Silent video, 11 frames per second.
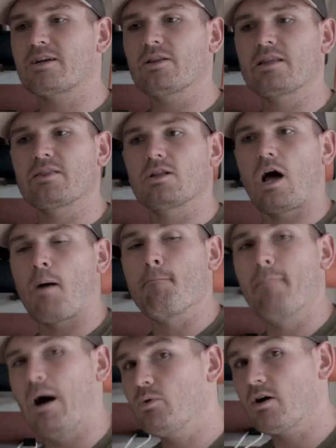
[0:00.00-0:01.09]
necessarily the
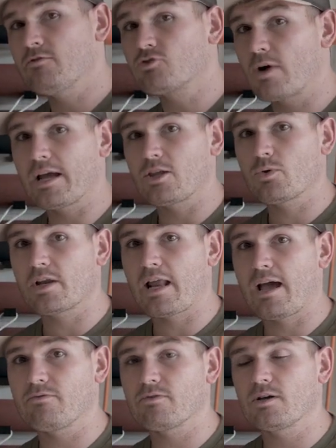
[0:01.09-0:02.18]
amount of drag you
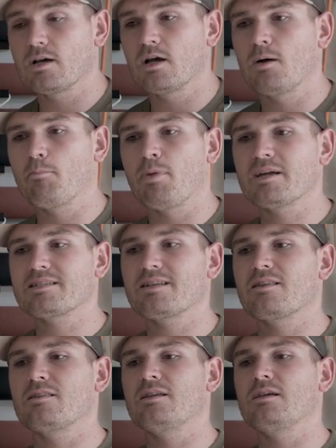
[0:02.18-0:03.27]
can have,
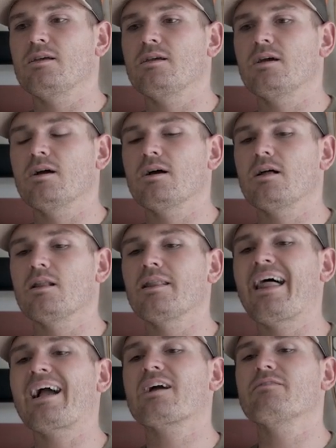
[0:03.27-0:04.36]
but the
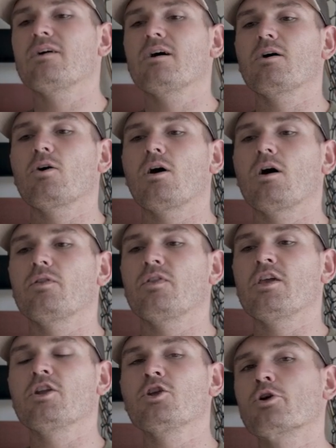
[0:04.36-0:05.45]
lack of
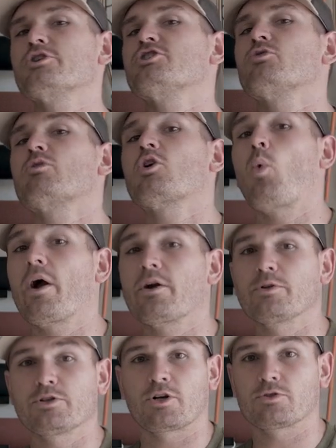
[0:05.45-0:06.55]
the inertia
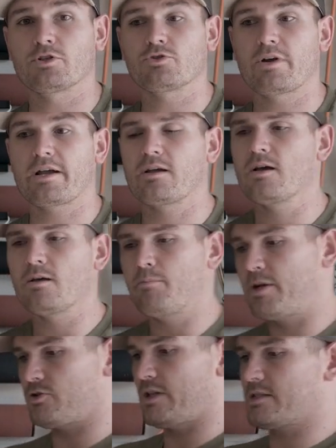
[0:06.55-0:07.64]
required to start the drag.
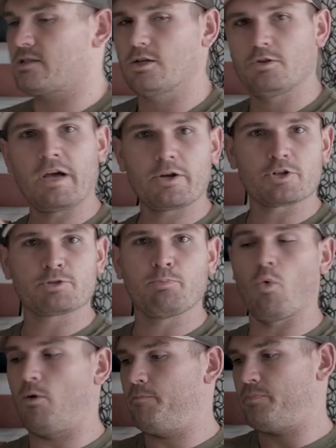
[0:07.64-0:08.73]
Picture this. You've got your
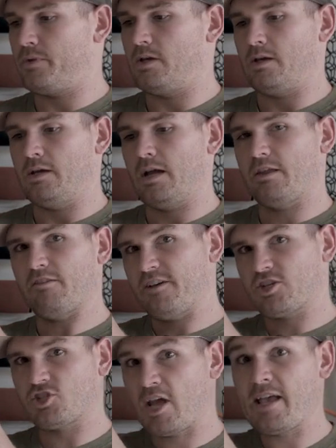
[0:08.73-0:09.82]
spool, and the
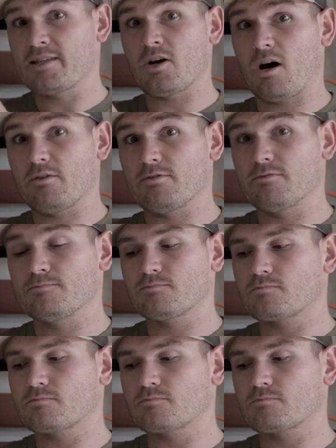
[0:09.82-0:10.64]
fish takes off.